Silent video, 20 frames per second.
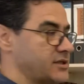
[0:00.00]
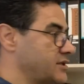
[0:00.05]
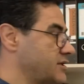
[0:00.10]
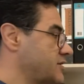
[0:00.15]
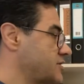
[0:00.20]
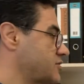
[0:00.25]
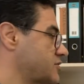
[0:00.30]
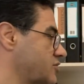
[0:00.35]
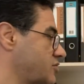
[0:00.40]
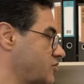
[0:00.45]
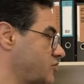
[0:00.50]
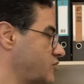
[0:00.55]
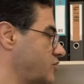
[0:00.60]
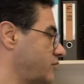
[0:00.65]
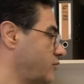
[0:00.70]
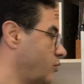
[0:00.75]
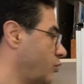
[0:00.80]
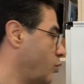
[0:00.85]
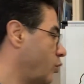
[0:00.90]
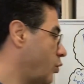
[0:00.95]
So
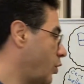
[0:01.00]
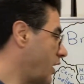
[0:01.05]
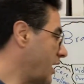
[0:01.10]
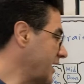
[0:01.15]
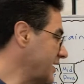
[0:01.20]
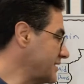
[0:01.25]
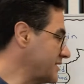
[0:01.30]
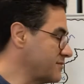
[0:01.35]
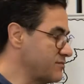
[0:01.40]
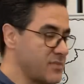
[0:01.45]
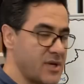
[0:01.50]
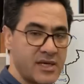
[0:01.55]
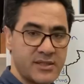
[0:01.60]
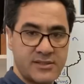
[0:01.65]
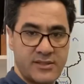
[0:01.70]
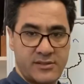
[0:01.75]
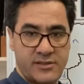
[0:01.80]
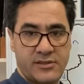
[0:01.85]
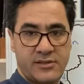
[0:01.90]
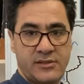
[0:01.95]
white
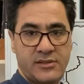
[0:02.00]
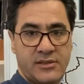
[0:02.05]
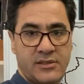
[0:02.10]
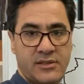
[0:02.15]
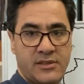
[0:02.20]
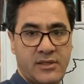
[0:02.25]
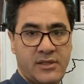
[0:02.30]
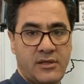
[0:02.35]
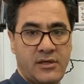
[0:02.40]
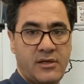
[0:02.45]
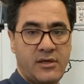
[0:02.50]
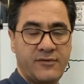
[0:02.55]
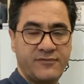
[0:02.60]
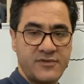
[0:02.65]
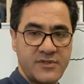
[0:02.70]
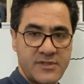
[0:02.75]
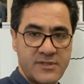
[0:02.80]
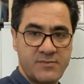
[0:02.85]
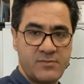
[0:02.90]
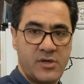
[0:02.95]
matter of the
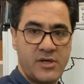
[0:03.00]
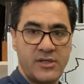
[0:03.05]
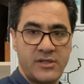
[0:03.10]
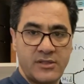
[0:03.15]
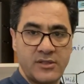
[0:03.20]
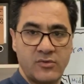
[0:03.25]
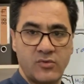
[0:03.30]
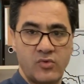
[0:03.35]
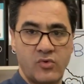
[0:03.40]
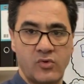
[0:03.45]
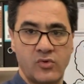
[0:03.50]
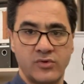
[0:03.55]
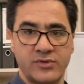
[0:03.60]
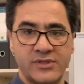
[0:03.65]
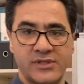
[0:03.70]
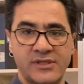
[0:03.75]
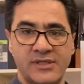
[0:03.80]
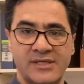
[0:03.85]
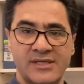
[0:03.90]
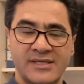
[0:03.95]
spinal cord
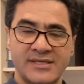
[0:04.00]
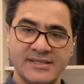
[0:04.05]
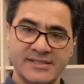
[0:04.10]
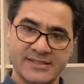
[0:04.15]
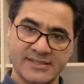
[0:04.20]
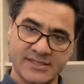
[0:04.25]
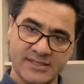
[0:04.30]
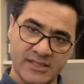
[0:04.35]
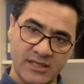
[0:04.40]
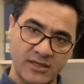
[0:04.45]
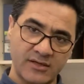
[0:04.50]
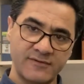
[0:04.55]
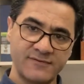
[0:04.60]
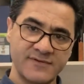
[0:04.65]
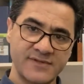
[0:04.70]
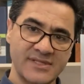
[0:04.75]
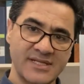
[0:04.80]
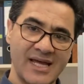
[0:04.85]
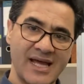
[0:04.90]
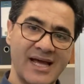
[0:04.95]

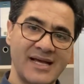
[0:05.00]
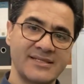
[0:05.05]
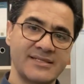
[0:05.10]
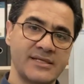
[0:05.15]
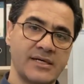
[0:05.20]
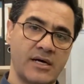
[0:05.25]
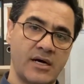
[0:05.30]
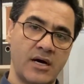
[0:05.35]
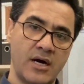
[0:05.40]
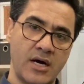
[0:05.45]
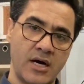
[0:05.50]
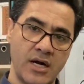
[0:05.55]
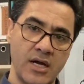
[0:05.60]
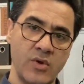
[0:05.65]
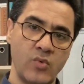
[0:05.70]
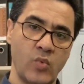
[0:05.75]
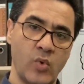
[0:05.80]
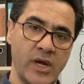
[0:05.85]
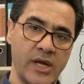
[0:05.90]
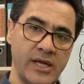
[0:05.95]
serves as a
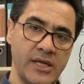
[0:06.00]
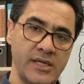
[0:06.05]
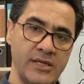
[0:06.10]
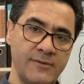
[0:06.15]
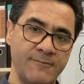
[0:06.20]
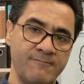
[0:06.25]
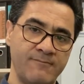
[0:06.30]
highway,